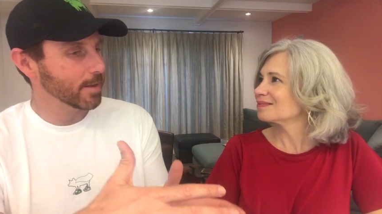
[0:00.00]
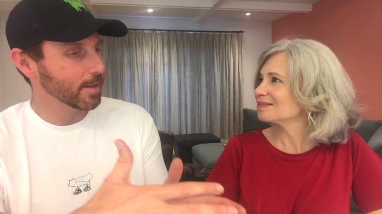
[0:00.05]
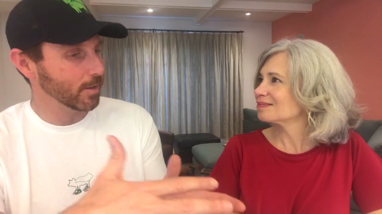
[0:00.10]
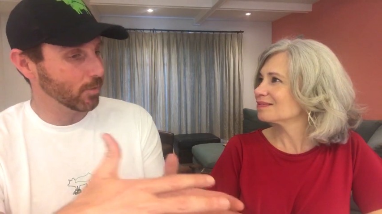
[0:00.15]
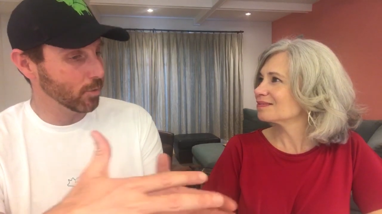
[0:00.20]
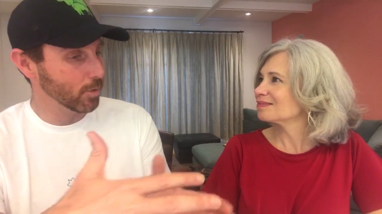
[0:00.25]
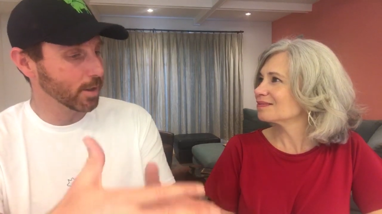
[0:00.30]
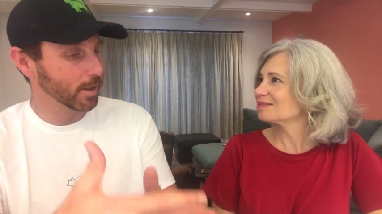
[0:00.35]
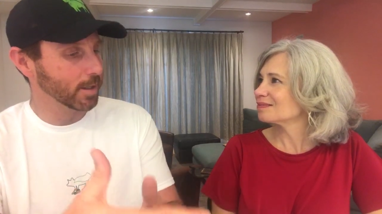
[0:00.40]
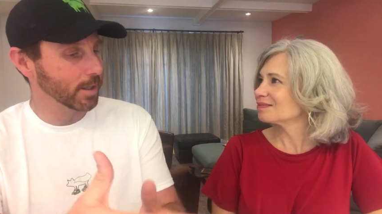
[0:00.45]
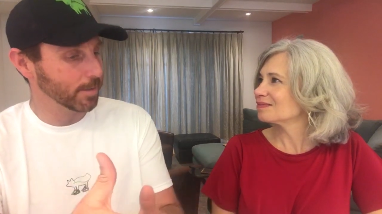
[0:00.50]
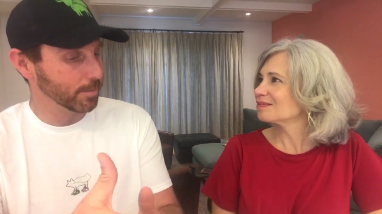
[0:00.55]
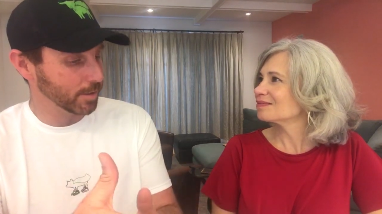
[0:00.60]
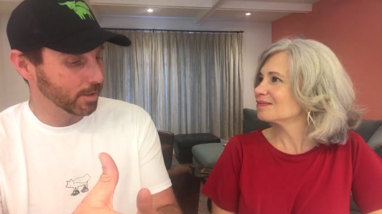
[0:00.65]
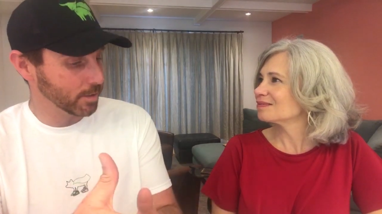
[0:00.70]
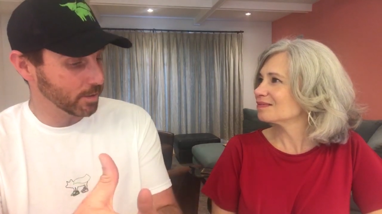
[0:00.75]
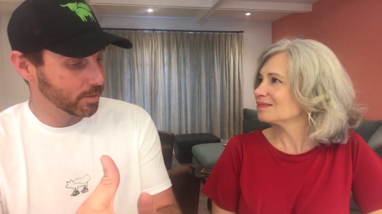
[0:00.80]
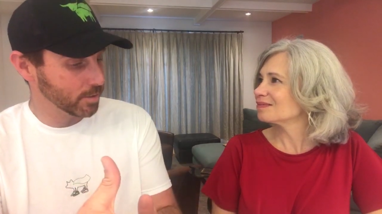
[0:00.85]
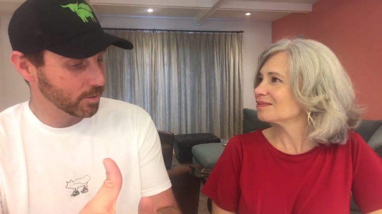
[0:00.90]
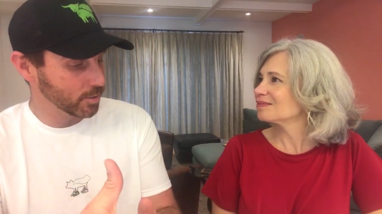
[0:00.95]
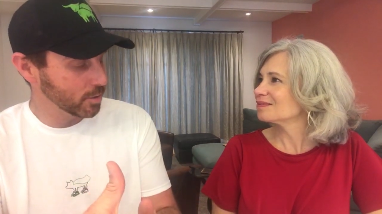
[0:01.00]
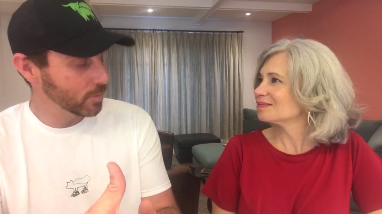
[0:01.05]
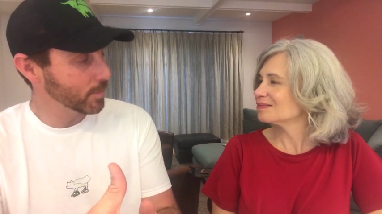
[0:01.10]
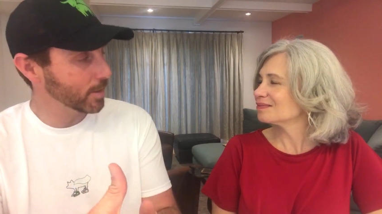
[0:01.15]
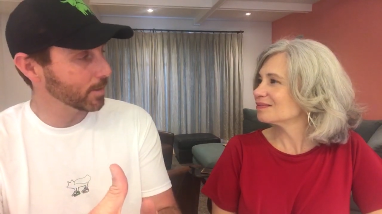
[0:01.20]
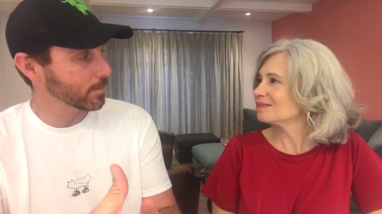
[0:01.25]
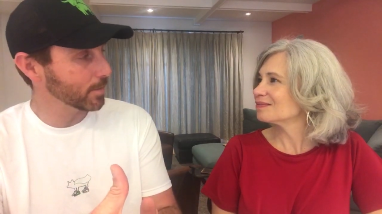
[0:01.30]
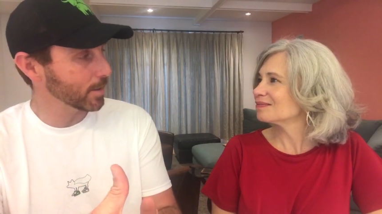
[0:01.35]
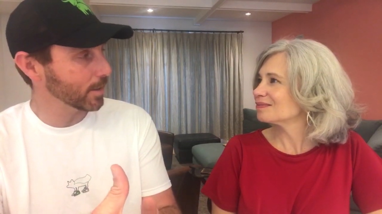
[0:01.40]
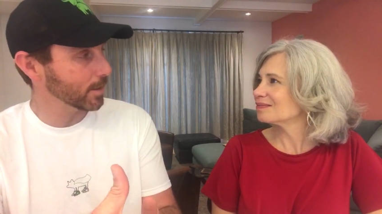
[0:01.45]
Speaker 1: They want to keep
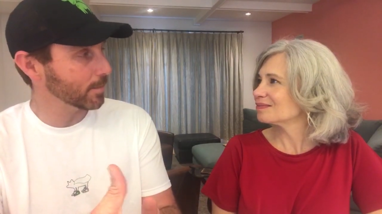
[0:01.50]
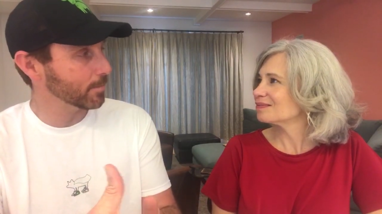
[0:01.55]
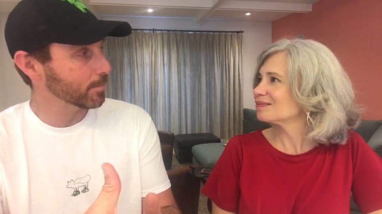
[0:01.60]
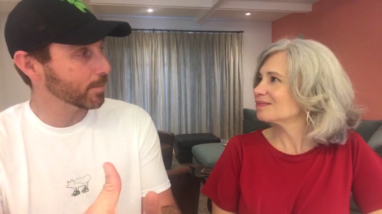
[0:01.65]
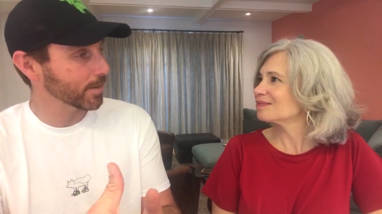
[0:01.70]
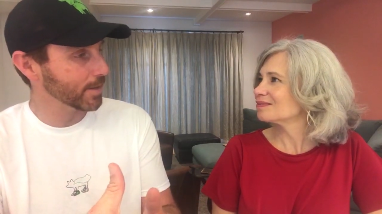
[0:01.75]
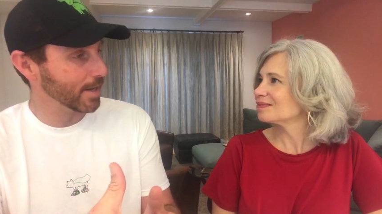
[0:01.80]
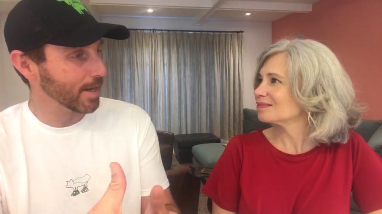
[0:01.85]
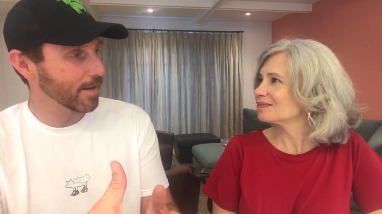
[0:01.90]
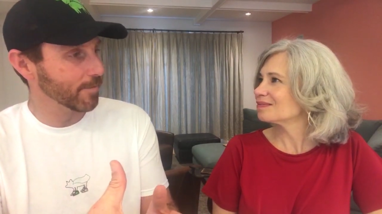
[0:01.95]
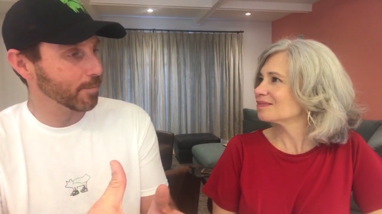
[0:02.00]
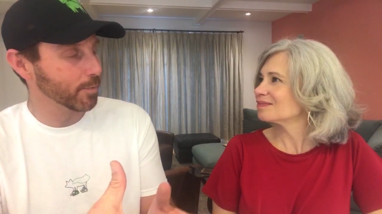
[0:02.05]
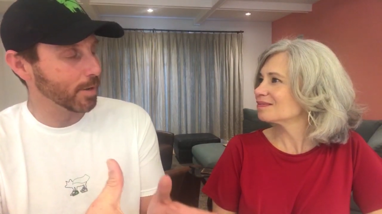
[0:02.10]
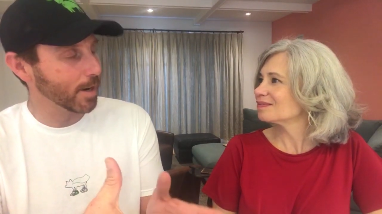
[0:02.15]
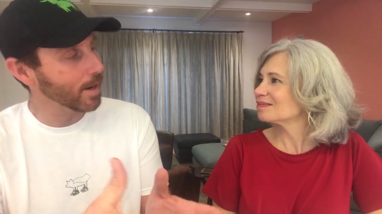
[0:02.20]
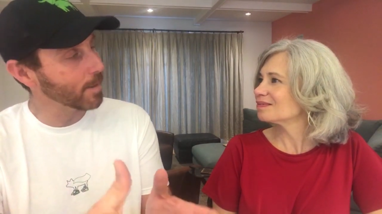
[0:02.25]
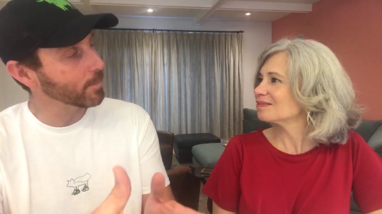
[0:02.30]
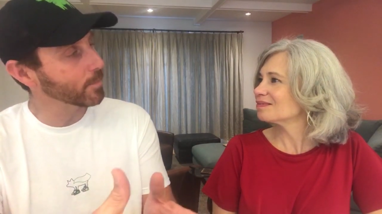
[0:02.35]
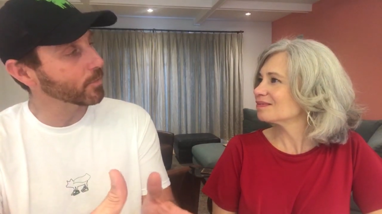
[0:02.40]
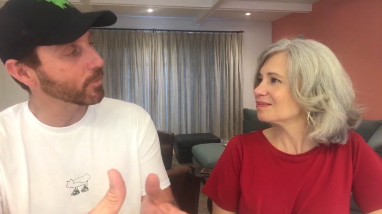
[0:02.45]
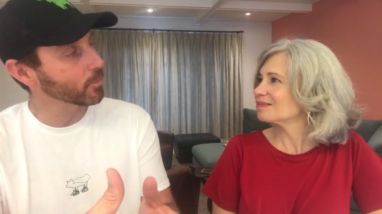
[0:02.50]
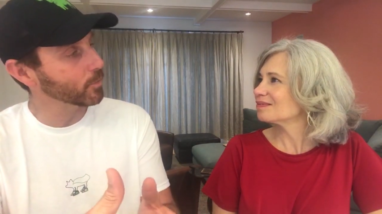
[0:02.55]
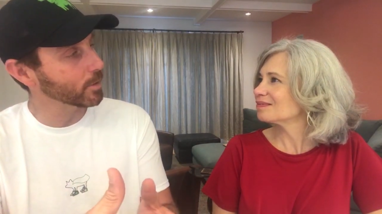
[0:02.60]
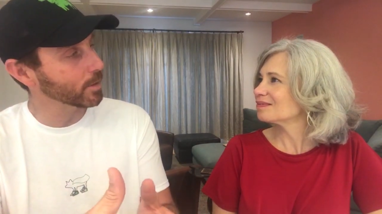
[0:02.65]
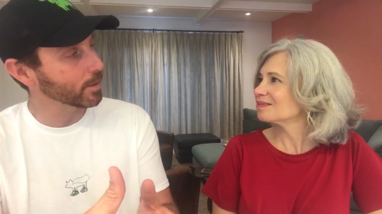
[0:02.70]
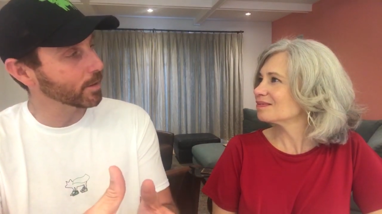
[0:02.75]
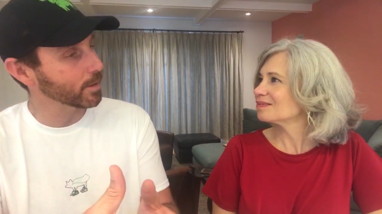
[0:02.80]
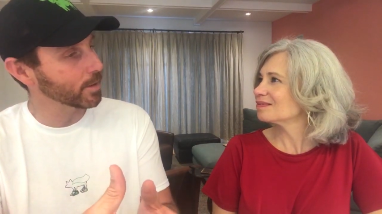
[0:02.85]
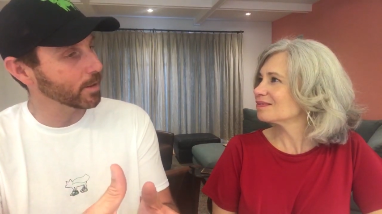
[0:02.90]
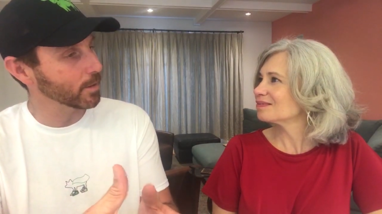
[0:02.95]
consuming meat, but they have problems
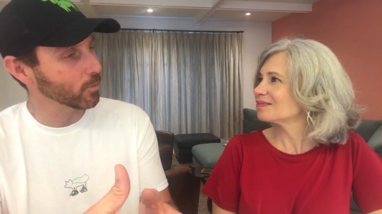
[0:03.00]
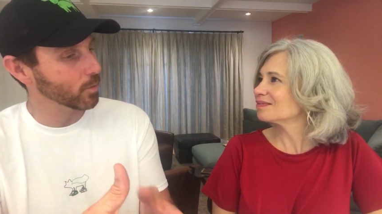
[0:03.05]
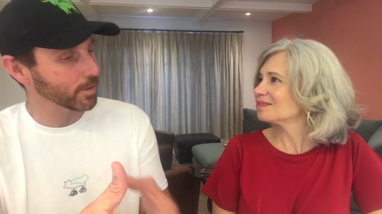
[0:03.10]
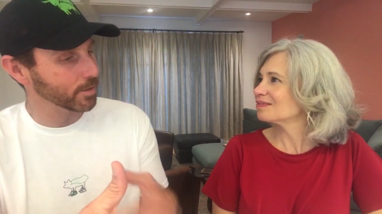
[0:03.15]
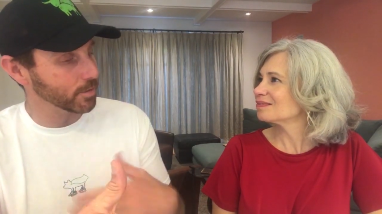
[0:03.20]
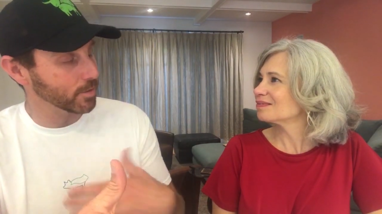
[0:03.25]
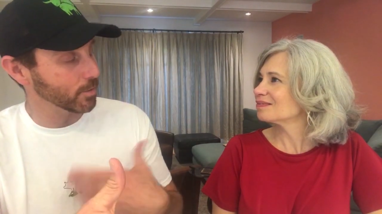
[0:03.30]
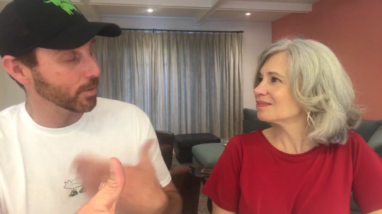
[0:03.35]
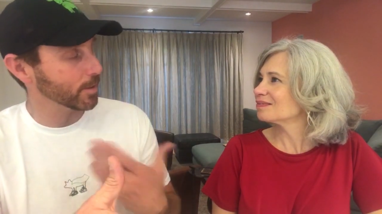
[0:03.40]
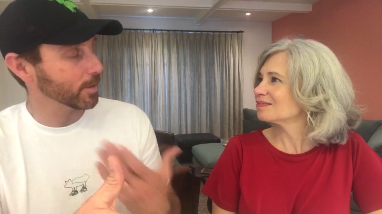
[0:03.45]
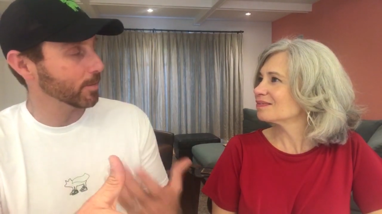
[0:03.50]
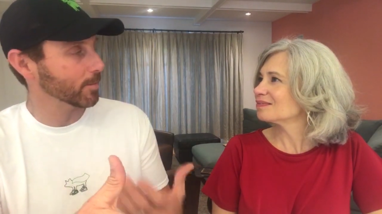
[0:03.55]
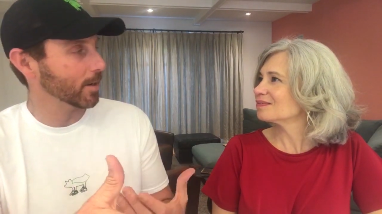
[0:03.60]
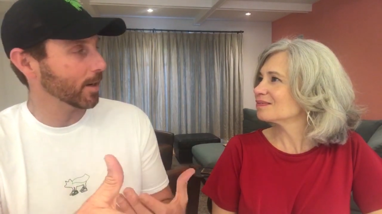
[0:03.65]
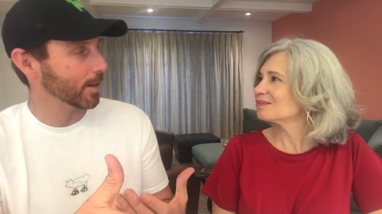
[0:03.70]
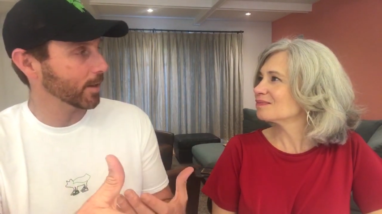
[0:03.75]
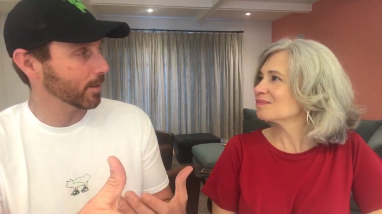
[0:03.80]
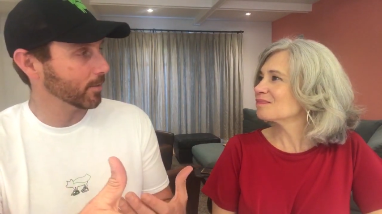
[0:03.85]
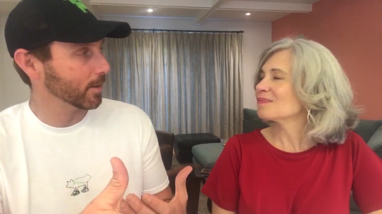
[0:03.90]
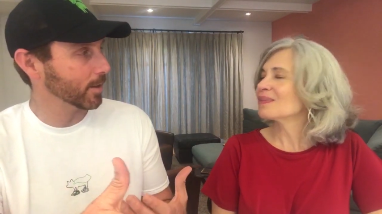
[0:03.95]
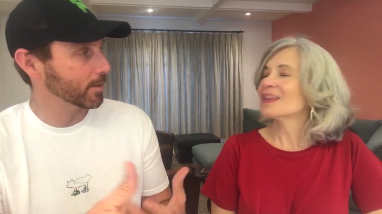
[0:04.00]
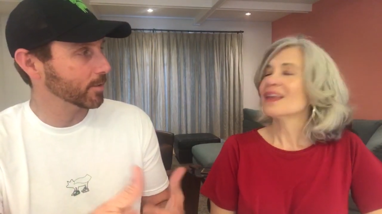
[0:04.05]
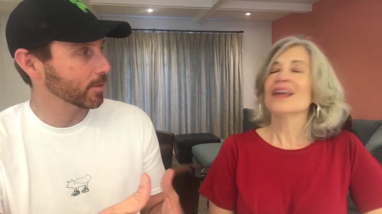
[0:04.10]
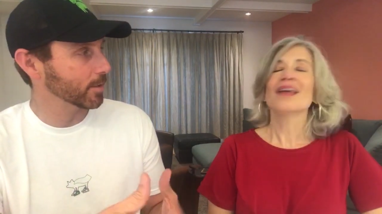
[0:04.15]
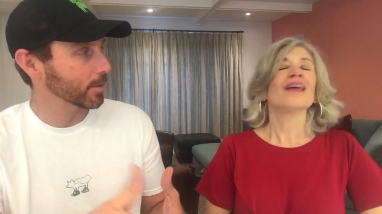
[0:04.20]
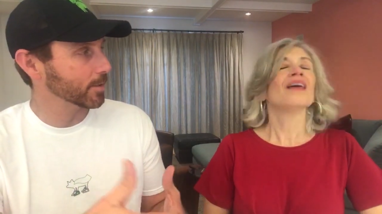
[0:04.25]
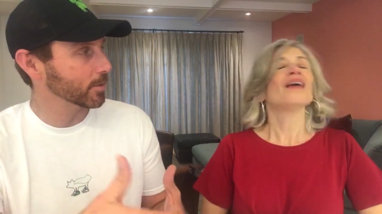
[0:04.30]
with what's doing to their body, right?